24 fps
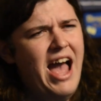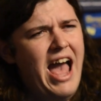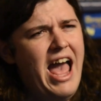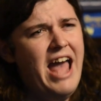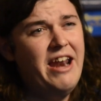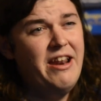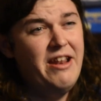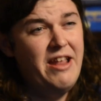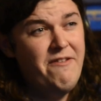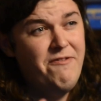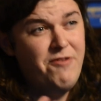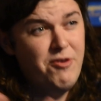
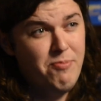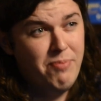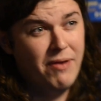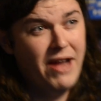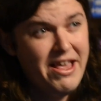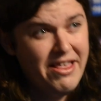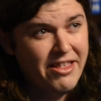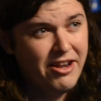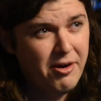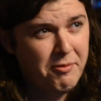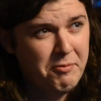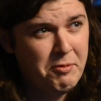And if you
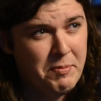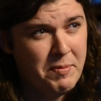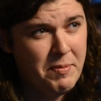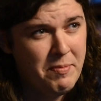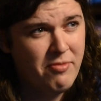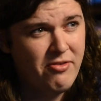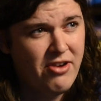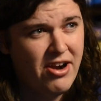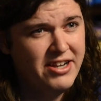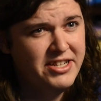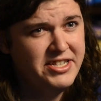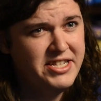play that optimum
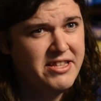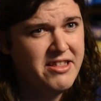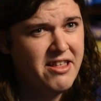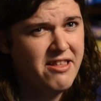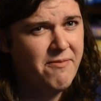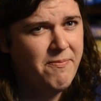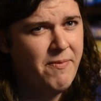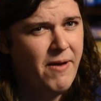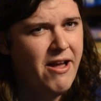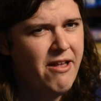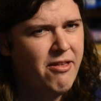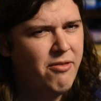strategy, the
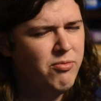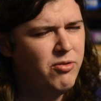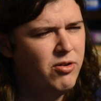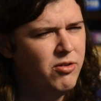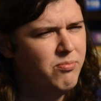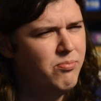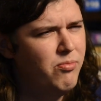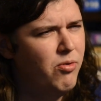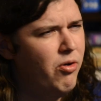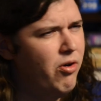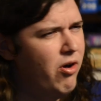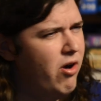spies
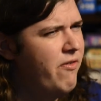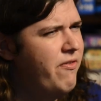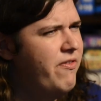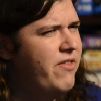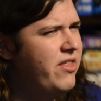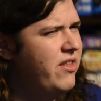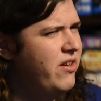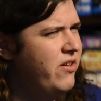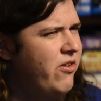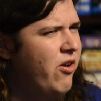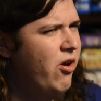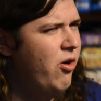will more
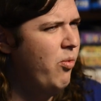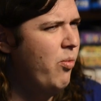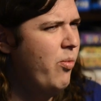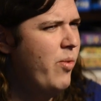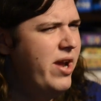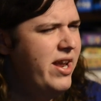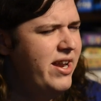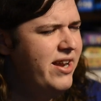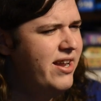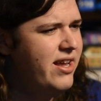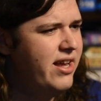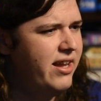often than not
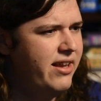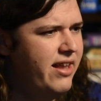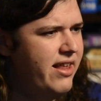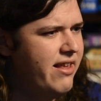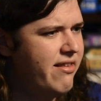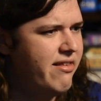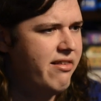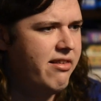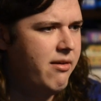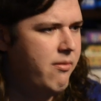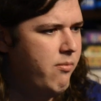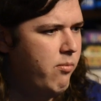win
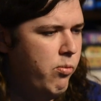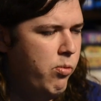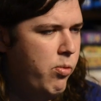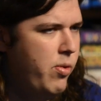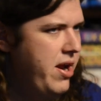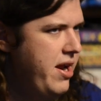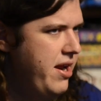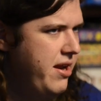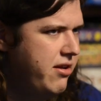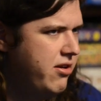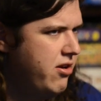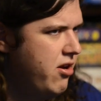unless some
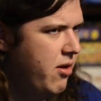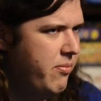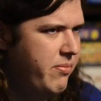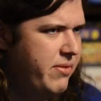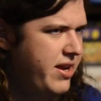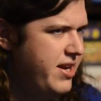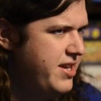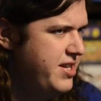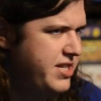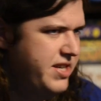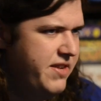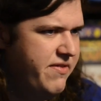weird
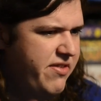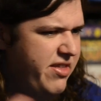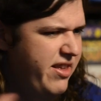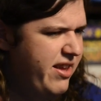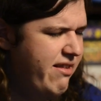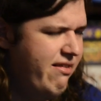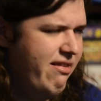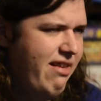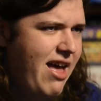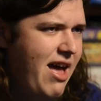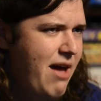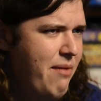combination of
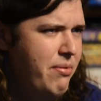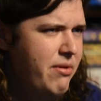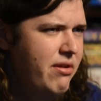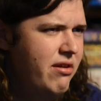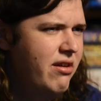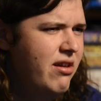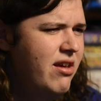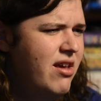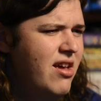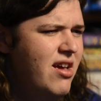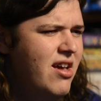things happen.